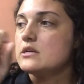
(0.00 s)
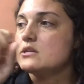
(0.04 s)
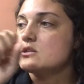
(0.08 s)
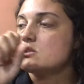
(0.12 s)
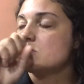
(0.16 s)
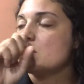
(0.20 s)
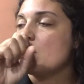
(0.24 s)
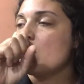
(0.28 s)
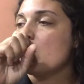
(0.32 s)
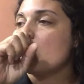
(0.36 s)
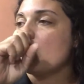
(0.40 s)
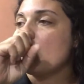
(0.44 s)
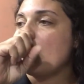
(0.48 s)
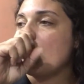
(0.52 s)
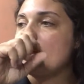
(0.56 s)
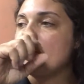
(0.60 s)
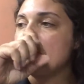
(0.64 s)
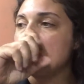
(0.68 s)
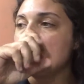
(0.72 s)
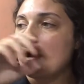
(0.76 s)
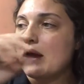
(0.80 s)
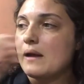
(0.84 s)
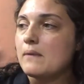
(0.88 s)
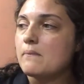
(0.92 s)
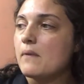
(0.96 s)
So
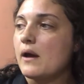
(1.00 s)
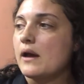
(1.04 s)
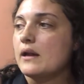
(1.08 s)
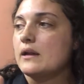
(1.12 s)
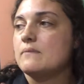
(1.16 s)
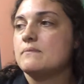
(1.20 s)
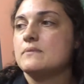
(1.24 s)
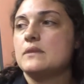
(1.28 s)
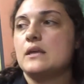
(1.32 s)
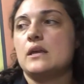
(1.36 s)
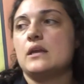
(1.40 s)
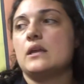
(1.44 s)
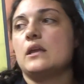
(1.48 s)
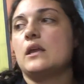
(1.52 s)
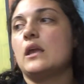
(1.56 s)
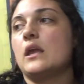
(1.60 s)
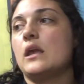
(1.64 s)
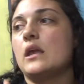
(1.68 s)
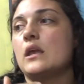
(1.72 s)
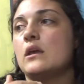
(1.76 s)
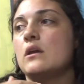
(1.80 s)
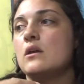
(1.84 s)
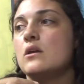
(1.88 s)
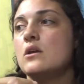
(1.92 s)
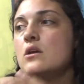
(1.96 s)
in my mind, I'm
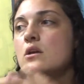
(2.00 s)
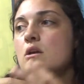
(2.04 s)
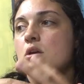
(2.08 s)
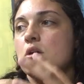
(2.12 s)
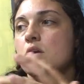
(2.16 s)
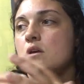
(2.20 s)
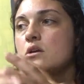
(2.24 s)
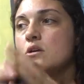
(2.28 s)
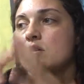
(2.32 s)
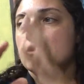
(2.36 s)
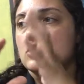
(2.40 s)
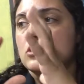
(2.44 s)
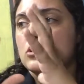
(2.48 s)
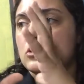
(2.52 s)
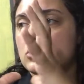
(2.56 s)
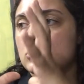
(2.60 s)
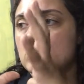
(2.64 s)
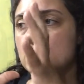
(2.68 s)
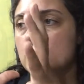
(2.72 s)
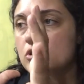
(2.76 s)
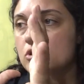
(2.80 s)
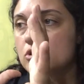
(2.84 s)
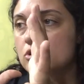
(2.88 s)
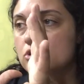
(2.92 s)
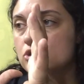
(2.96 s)
thinking,
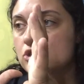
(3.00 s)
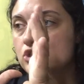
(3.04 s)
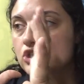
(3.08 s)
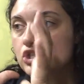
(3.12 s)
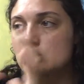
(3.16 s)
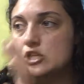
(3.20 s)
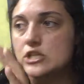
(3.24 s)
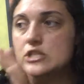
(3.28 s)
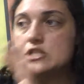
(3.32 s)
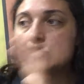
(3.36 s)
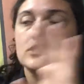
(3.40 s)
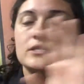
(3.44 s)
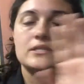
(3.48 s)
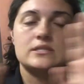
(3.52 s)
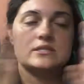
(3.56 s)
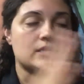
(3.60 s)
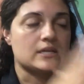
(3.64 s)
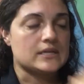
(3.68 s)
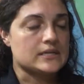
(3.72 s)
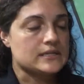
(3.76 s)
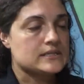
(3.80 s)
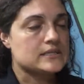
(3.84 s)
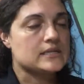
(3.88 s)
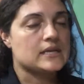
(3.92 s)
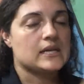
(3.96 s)
she just
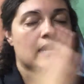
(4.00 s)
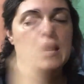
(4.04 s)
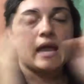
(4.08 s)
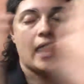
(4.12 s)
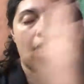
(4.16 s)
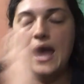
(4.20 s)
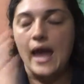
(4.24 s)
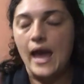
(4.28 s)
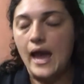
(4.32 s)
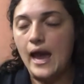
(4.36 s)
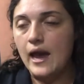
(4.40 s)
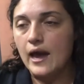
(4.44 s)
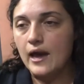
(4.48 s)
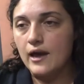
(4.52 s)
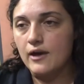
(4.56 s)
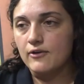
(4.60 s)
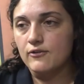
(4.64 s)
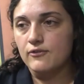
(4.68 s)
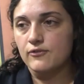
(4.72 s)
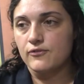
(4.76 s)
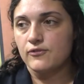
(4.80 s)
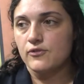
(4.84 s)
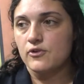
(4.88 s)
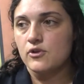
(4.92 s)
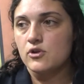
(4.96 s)
doesn't
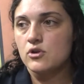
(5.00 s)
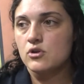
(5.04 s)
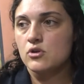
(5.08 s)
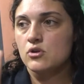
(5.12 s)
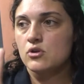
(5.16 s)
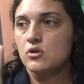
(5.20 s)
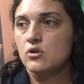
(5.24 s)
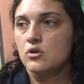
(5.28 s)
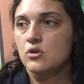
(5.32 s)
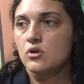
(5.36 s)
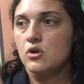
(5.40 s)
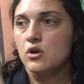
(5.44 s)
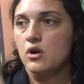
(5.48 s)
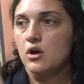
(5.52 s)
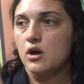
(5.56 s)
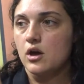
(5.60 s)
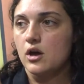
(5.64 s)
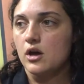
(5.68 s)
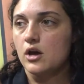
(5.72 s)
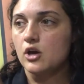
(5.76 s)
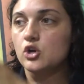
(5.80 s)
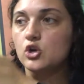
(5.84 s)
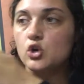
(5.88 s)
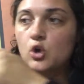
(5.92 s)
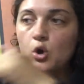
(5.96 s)
have
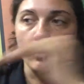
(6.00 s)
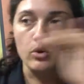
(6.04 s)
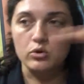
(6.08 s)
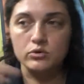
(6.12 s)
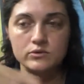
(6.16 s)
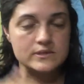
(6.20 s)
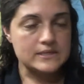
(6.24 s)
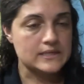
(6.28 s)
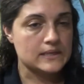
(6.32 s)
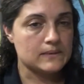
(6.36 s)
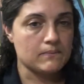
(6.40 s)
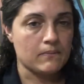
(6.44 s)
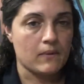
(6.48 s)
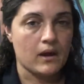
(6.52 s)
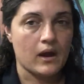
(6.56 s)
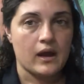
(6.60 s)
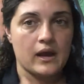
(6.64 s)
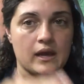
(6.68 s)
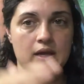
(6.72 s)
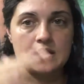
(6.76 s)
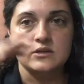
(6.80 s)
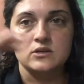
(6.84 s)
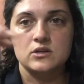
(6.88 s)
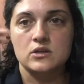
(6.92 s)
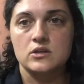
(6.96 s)
goals in
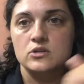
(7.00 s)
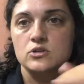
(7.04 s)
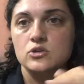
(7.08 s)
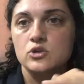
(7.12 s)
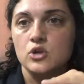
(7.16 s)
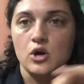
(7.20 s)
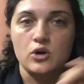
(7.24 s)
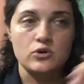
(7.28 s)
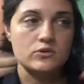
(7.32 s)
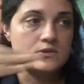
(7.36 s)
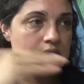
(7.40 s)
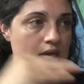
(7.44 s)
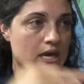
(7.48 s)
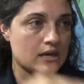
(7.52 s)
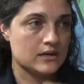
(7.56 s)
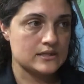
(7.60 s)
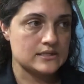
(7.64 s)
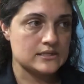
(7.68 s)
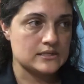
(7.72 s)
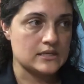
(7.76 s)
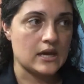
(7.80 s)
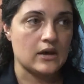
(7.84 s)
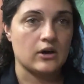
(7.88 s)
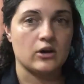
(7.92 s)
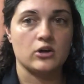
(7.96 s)
mind, knows how to
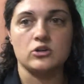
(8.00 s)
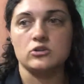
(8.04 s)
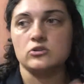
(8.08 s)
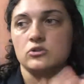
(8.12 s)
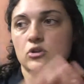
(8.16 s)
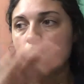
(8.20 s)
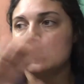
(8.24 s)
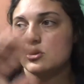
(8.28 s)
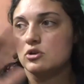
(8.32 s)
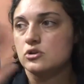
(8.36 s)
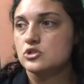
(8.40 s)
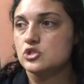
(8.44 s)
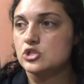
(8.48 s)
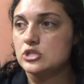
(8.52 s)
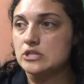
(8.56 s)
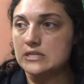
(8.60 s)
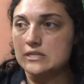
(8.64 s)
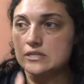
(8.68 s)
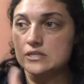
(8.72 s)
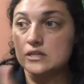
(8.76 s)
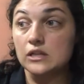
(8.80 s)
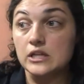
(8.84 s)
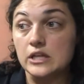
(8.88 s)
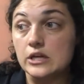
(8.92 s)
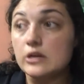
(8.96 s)
sell.
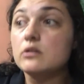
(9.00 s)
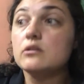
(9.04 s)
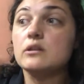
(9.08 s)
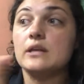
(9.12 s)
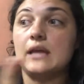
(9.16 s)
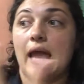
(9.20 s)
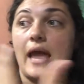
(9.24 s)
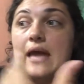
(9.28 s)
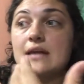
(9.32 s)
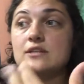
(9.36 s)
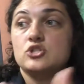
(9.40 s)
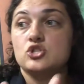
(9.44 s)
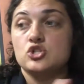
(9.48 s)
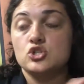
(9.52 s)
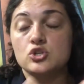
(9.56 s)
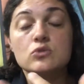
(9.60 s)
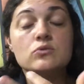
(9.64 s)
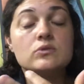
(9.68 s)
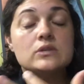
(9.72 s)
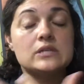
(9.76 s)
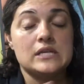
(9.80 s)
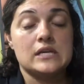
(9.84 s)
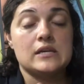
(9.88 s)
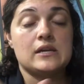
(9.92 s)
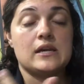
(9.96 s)
She literally has
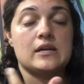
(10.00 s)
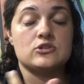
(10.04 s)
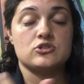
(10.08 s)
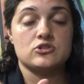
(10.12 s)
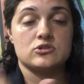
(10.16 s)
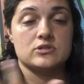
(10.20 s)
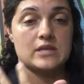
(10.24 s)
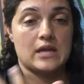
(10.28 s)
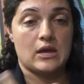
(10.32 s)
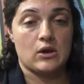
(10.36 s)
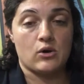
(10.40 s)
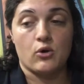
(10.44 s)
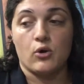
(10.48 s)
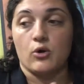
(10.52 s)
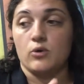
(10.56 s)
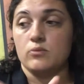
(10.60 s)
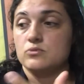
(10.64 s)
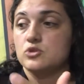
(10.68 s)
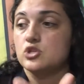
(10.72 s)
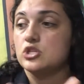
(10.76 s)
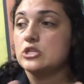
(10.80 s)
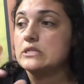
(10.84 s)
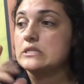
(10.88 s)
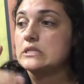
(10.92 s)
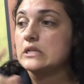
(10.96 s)
two teenagers at home.
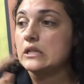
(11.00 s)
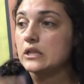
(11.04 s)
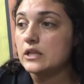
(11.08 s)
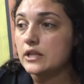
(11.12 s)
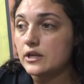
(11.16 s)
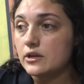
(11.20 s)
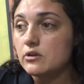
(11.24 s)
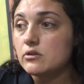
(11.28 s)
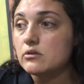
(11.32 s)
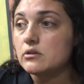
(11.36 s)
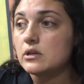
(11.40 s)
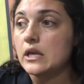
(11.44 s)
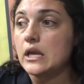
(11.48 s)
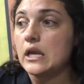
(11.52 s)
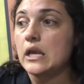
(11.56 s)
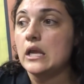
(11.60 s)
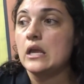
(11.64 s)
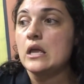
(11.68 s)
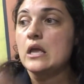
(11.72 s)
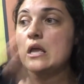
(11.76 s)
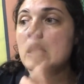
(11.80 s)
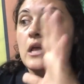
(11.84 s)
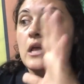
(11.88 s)
She's literally